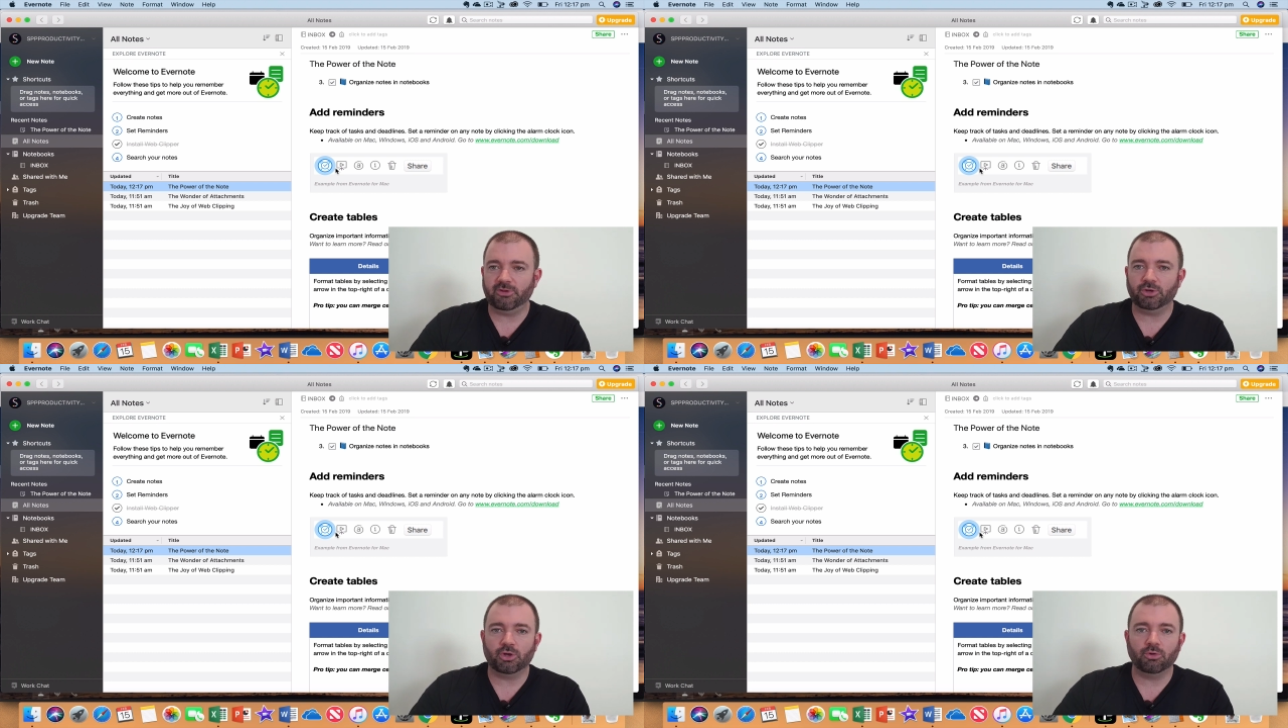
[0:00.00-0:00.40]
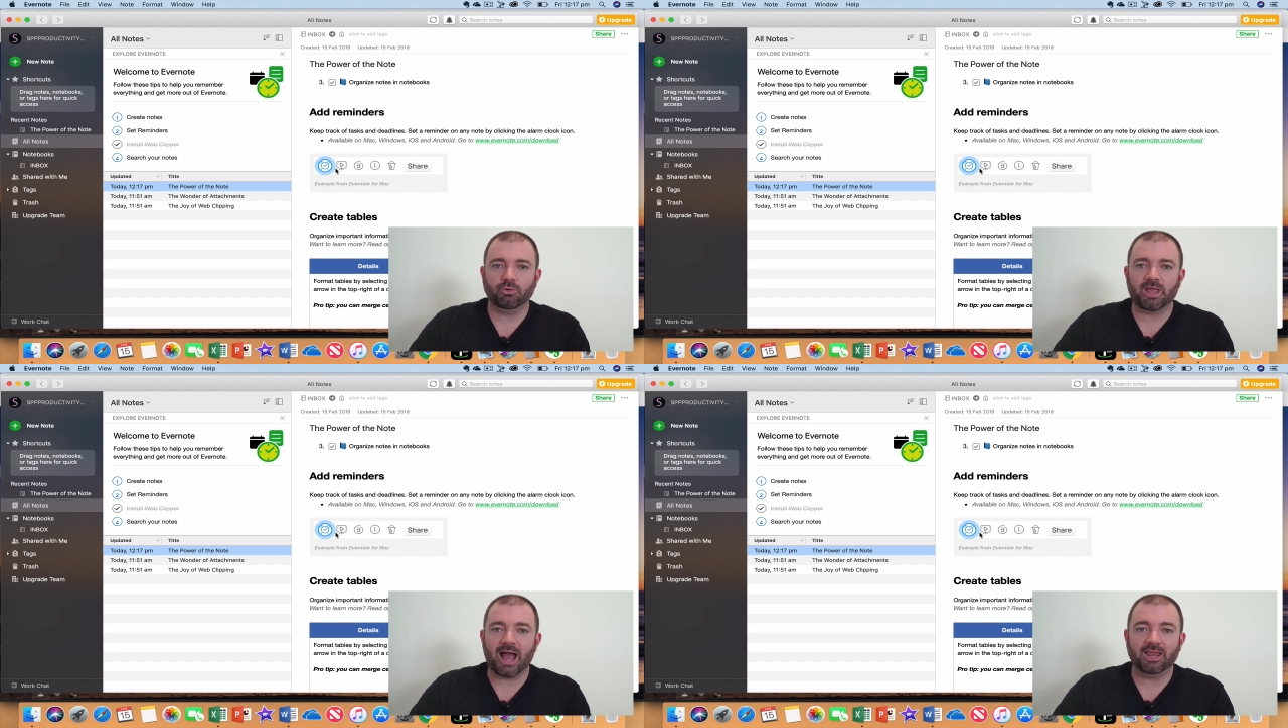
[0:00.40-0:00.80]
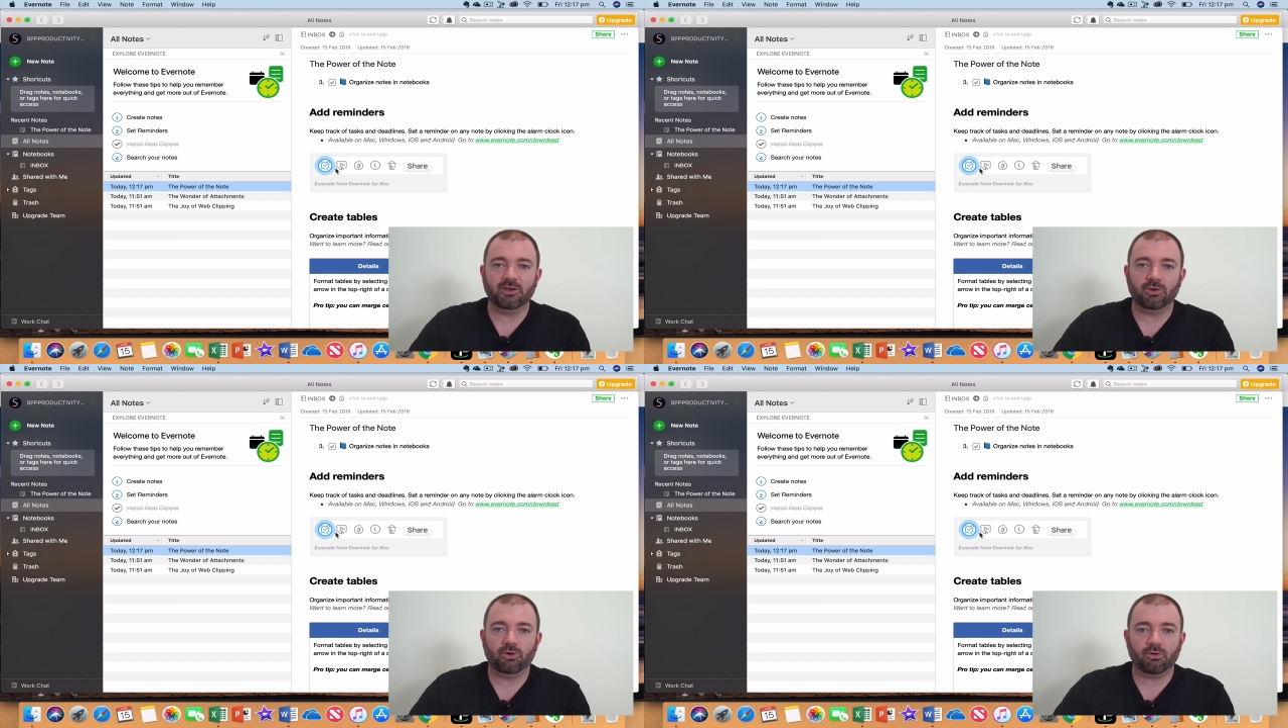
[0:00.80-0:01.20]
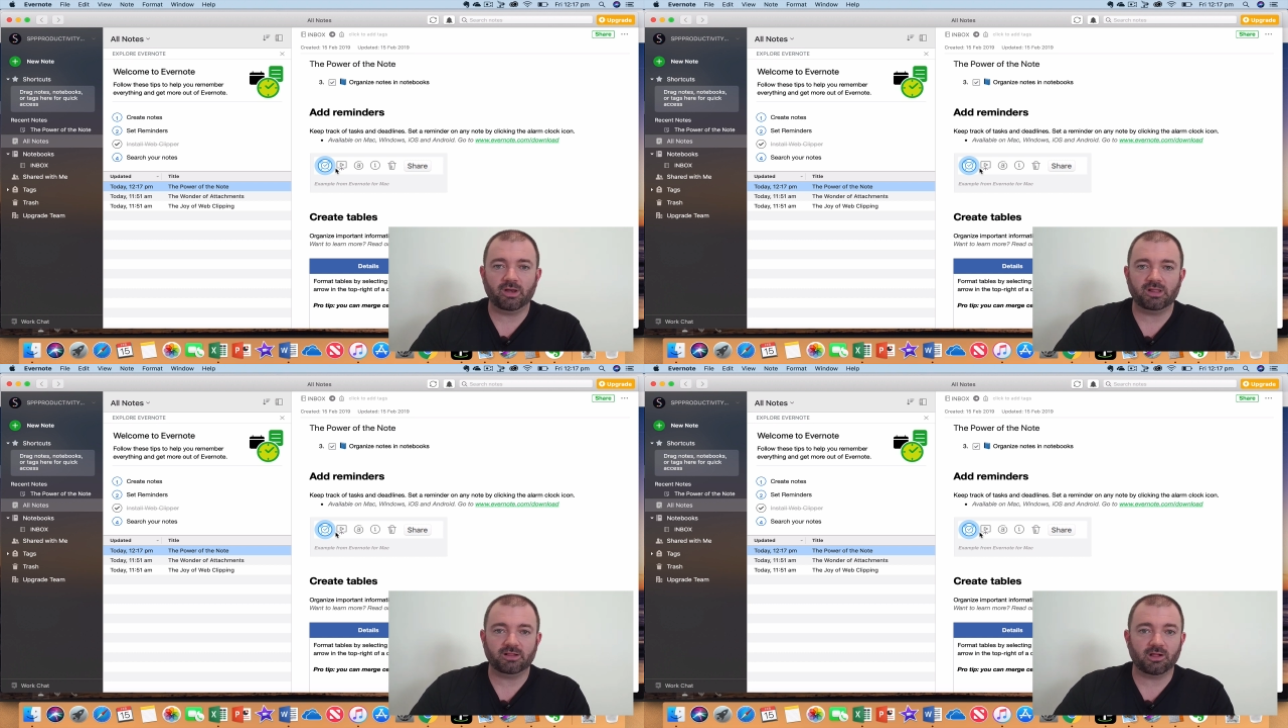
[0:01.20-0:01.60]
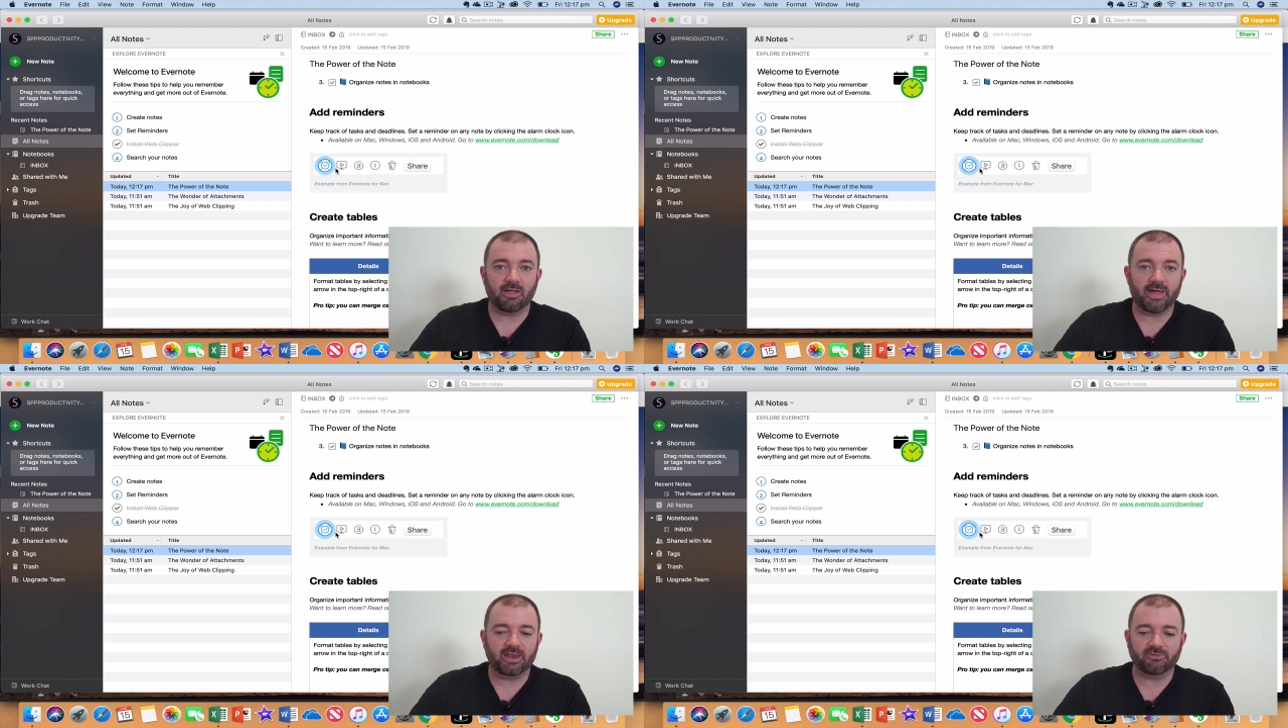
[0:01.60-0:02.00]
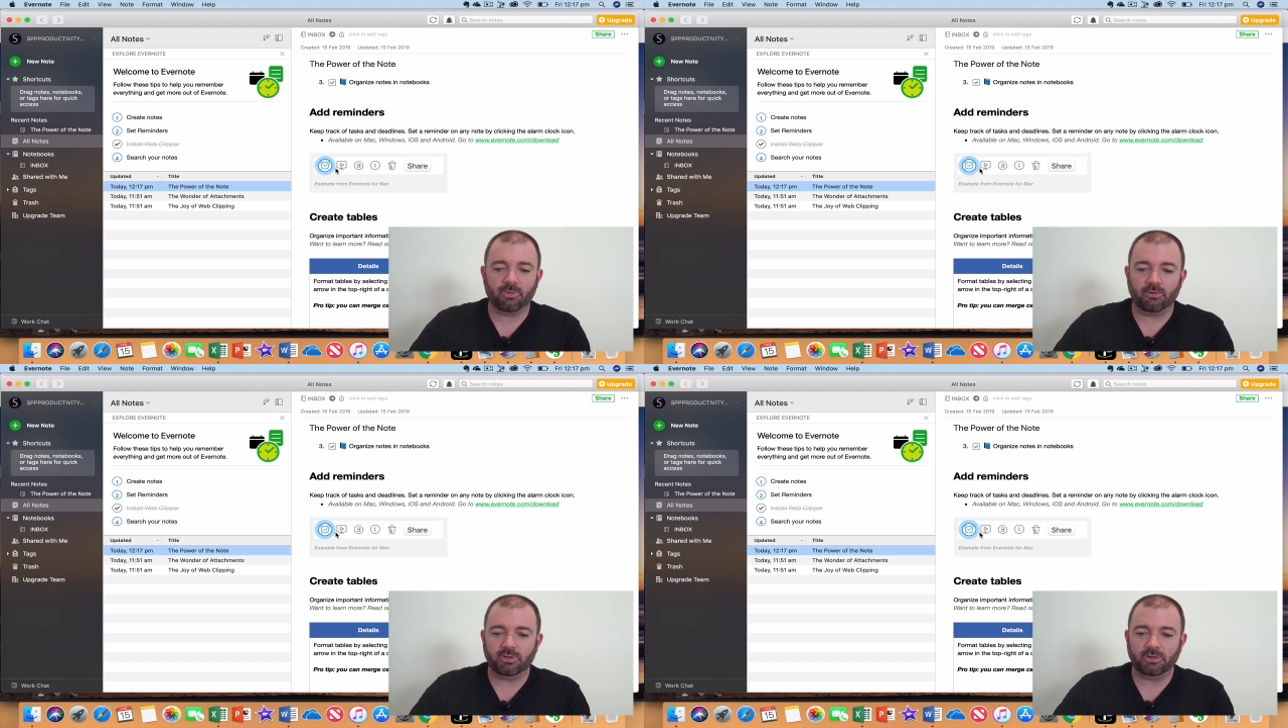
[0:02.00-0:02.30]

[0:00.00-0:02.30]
your Google Calendar or anything like that as well.